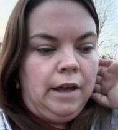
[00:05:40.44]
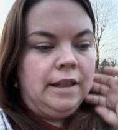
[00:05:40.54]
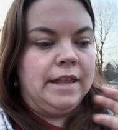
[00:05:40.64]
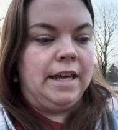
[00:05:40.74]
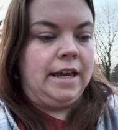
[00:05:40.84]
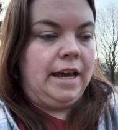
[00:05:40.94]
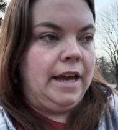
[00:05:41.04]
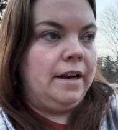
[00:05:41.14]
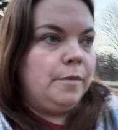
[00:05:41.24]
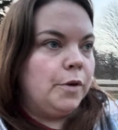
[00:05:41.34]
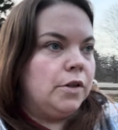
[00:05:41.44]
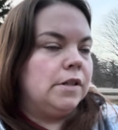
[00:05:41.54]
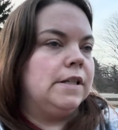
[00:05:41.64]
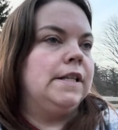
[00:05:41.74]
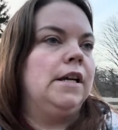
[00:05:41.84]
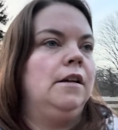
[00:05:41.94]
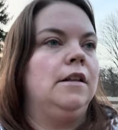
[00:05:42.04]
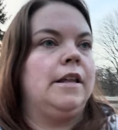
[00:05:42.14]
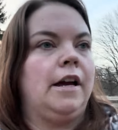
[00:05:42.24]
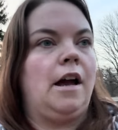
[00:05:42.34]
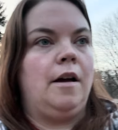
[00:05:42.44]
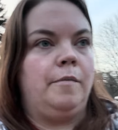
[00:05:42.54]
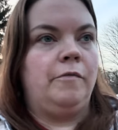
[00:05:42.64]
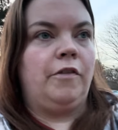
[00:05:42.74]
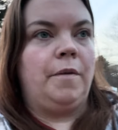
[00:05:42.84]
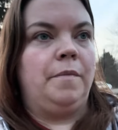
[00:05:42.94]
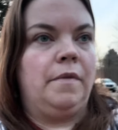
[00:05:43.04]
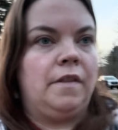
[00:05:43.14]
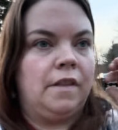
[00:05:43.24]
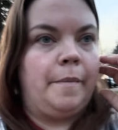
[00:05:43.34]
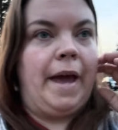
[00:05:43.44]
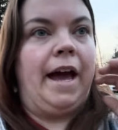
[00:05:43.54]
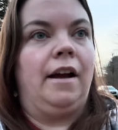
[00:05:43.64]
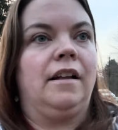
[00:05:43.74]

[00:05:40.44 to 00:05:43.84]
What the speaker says: the animals that come from the back,